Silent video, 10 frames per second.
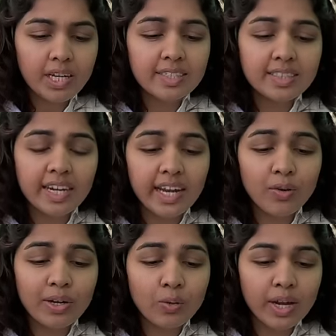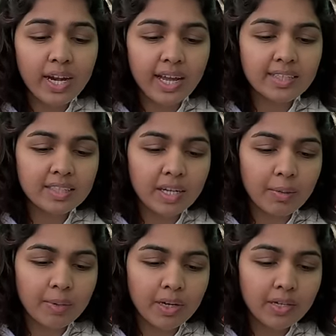It's great when you get ice
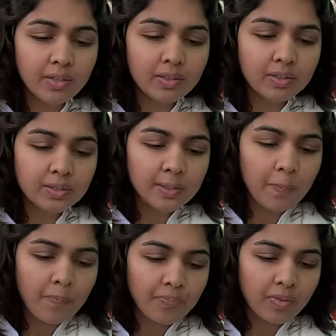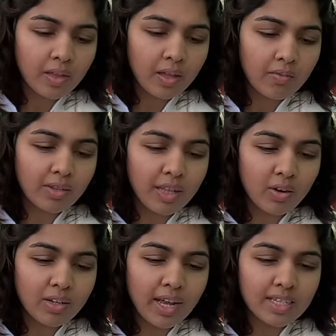cream in it.
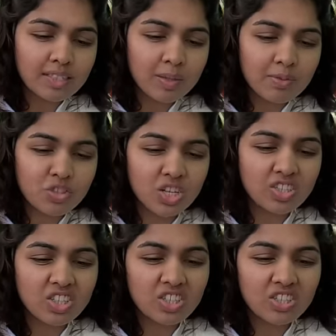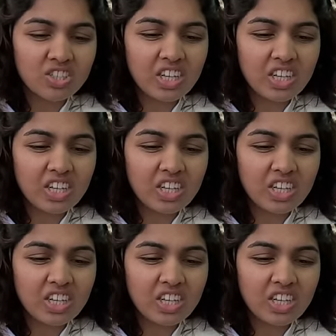Without the ice cream, it's just